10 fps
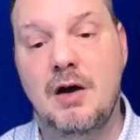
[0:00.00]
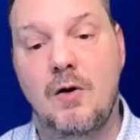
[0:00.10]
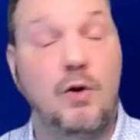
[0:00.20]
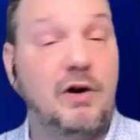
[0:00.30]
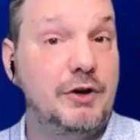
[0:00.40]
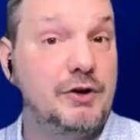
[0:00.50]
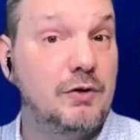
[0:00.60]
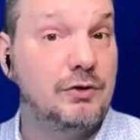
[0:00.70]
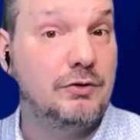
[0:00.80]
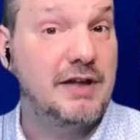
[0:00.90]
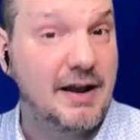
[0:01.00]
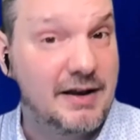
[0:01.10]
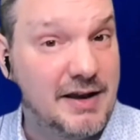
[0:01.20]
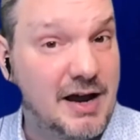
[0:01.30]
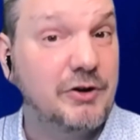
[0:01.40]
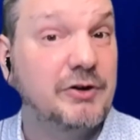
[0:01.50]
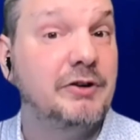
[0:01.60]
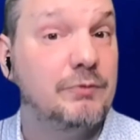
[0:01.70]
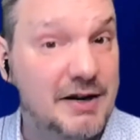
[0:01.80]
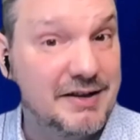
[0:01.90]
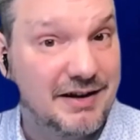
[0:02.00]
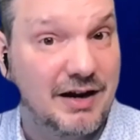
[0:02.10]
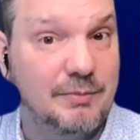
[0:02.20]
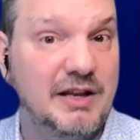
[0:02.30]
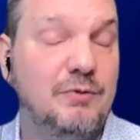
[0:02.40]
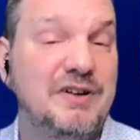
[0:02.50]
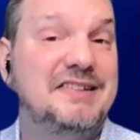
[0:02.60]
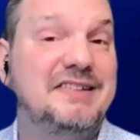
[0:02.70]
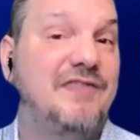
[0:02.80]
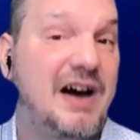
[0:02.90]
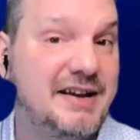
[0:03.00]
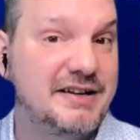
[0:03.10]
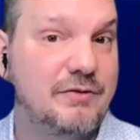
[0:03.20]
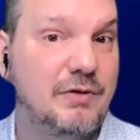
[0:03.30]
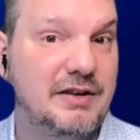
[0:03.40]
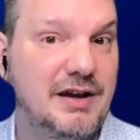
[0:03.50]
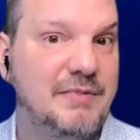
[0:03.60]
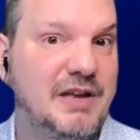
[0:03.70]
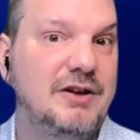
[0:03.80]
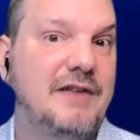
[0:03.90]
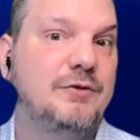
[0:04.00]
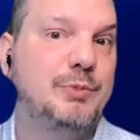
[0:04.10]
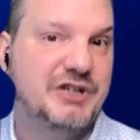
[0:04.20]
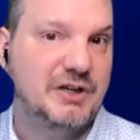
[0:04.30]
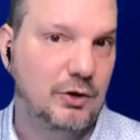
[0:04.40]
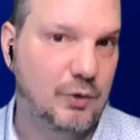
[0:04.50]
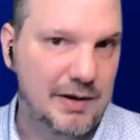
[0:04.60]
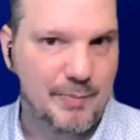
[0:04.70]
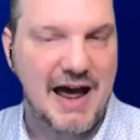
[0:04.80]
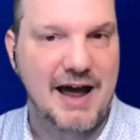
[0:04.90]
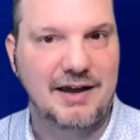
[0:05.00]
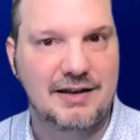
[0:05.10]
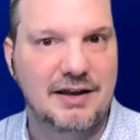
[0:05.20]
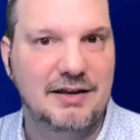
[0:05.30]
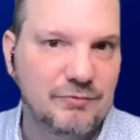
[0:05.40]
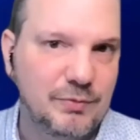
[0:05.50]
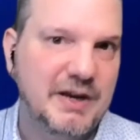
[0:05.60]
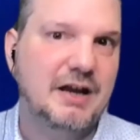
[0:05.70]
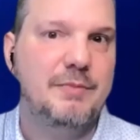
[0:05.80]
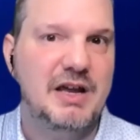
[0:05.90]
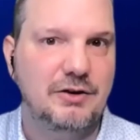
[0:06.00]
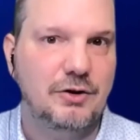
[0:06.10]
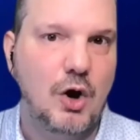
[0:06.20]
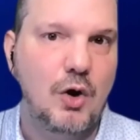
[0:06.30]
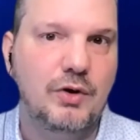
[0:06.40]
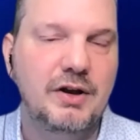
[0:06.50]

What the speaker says: Or if you don't do that and now you're at runtime and then we find it at runtime, then you have to push it all the way back and then recommit your code,